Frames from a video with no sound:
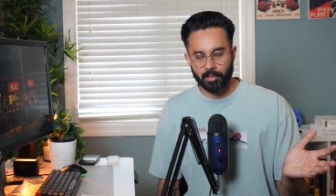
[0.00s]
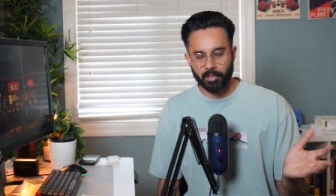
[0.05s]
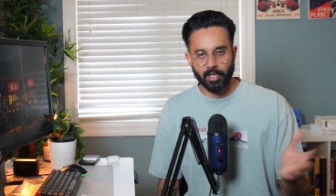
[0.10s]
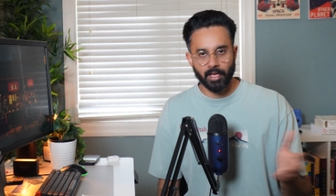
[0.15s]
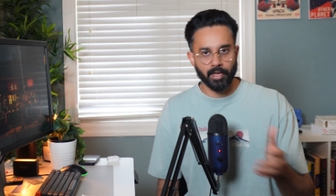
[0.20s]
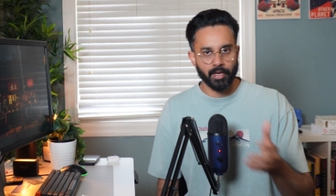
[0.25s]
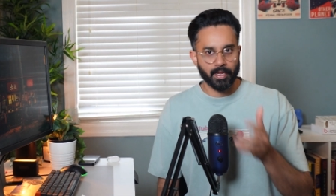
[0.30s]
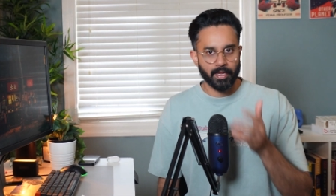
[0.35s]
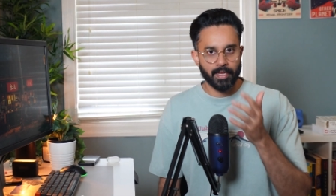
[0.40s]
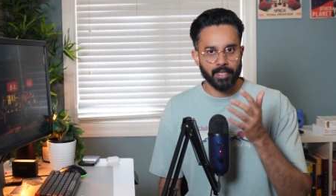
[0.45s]

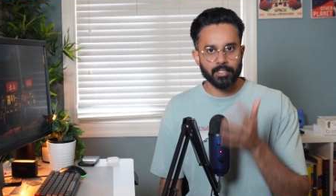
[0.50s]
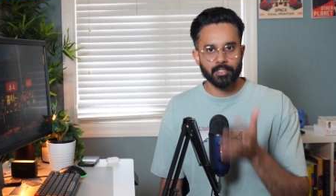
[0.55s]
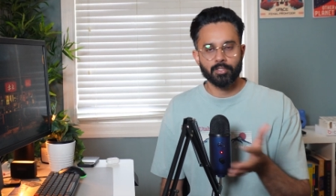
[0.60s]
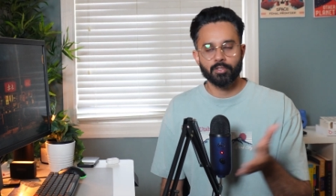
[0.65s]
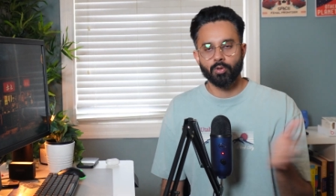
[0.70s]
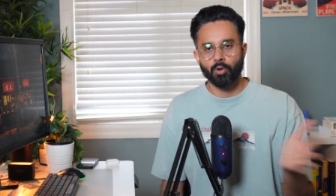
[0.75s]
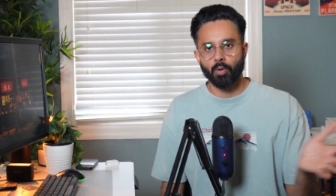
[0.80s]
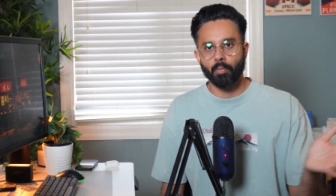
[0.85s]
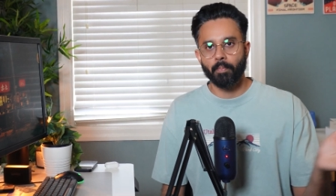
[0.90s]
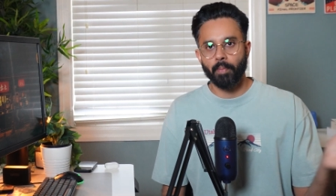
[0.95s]
there
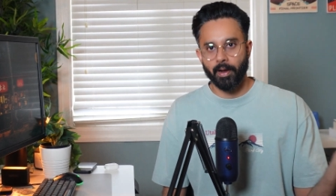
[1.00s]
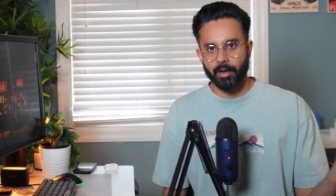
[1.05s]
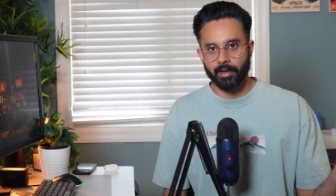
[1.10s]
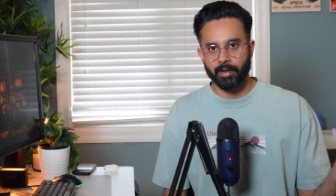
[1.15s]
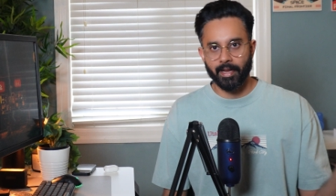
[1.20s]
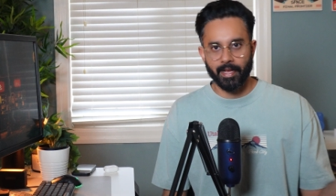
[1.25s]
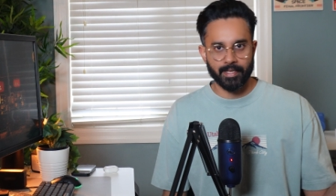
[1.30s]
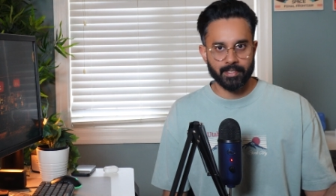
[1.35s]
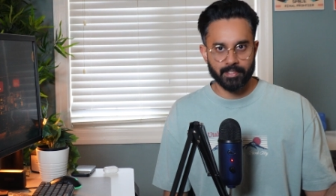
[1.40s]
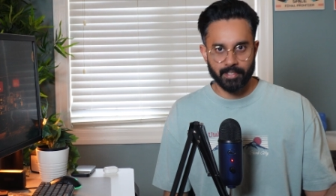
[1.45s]
is no better
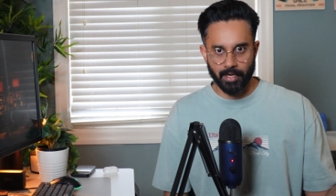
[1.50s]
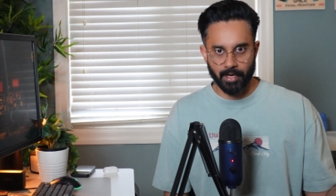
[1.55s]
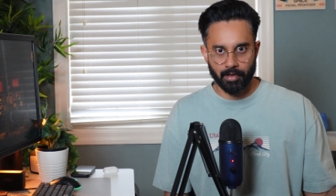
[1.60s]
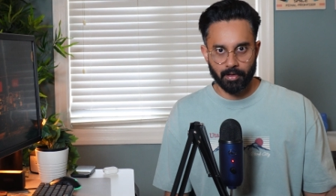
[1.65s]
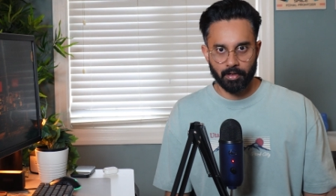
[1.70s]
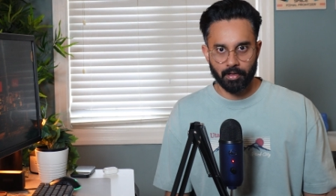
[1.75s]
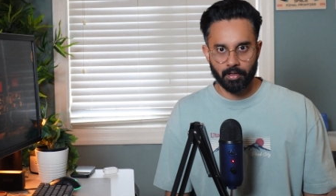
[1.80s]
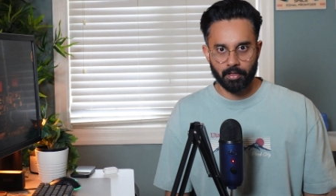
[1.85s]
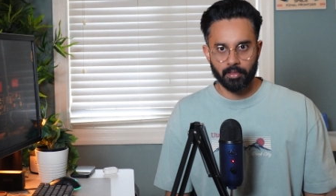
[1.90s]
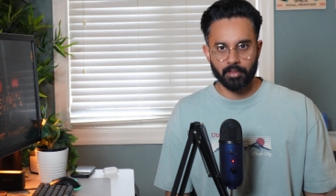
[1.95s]
tech stack
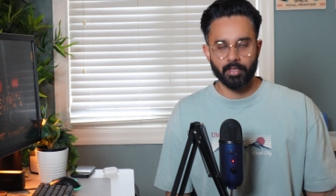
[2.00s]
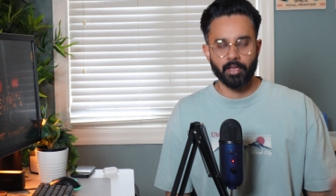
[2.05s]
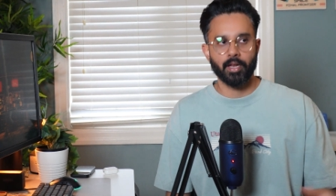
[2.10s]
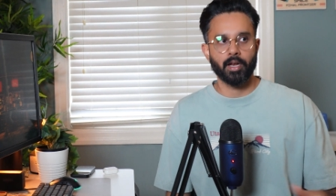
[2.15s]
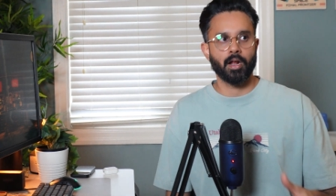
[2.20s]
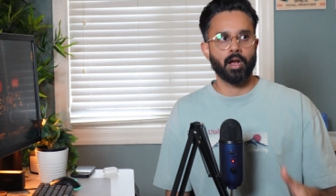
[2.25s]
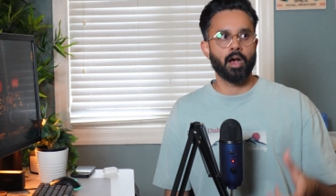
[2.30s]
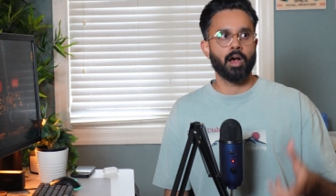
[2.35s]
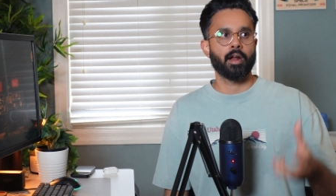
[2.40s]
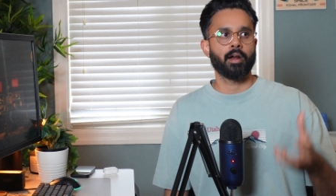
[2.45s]

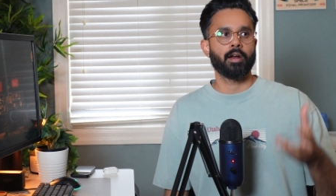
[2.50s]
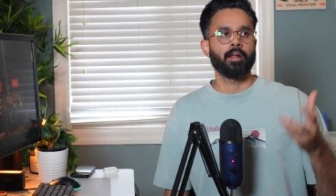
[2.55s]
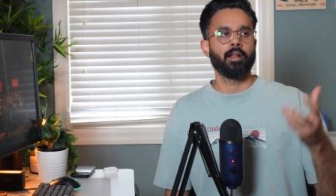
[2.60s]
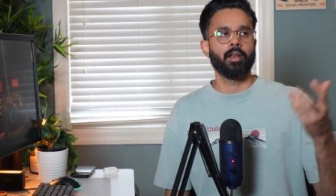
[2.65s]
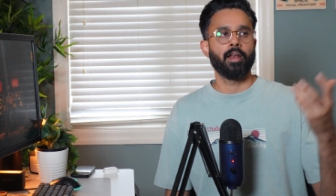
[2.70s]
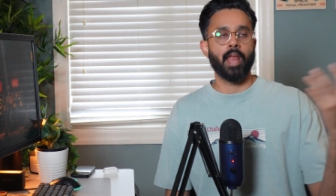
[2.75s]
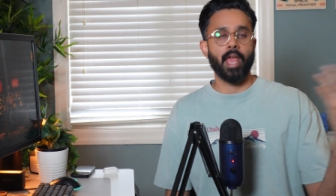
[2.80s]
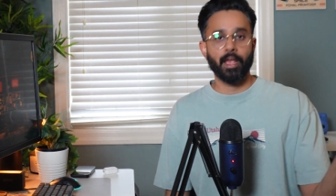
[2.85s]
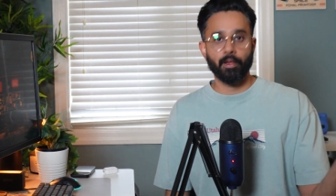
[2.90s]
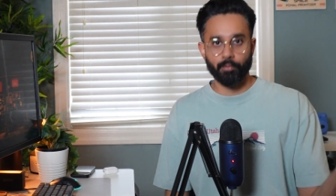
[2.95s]
there are
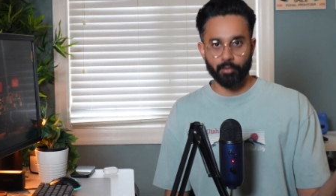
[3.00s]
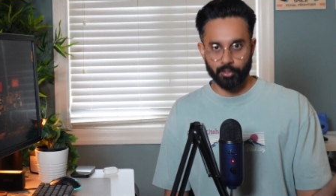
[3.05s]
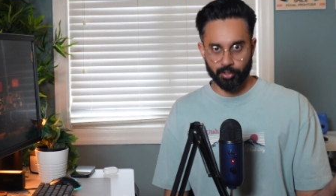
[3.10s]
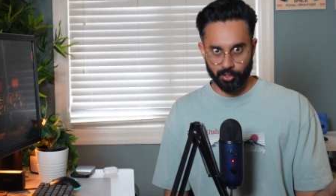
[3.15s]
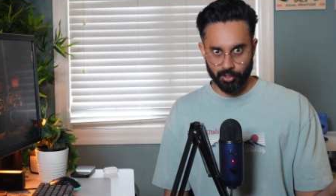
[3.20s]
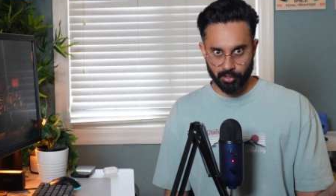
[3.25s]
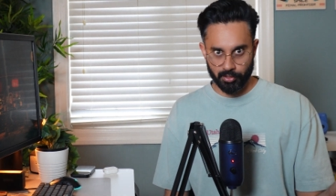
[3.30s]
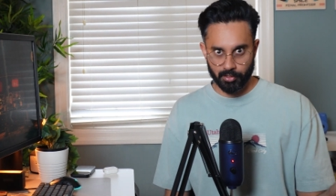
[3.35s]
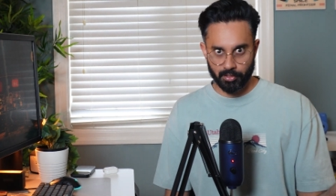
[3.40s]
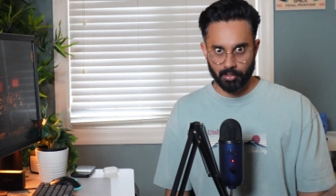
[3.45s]

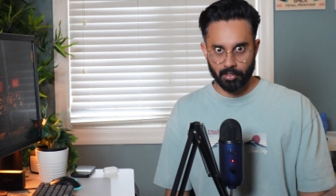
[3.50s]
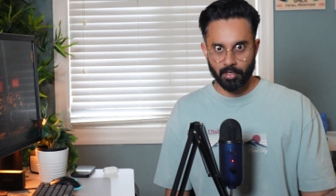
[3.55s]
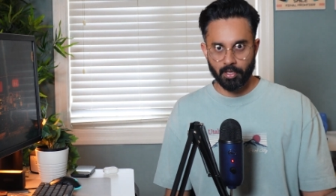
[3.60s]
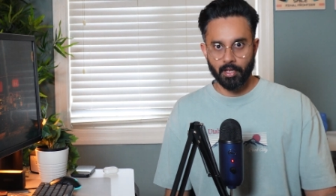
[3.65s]
languages